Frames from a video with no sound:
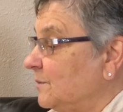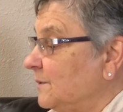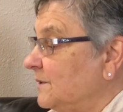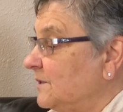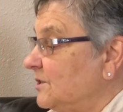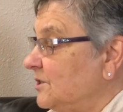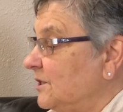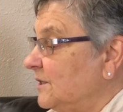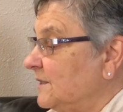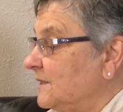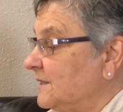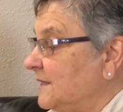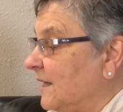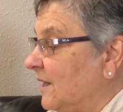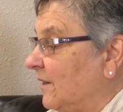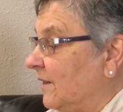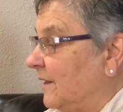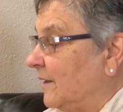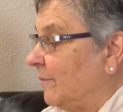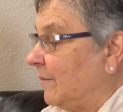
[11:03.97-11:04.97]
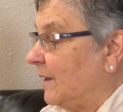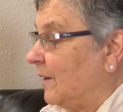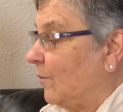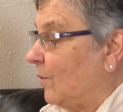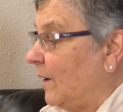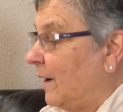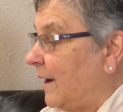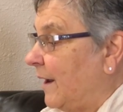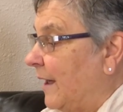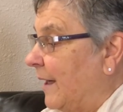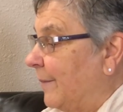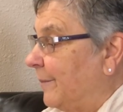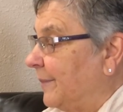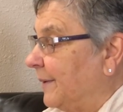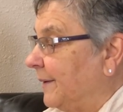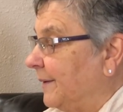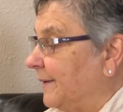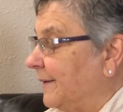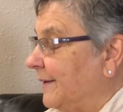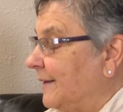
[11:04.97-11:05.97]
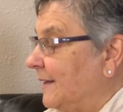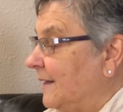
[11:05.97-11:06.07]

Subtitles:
was just telling me what happened.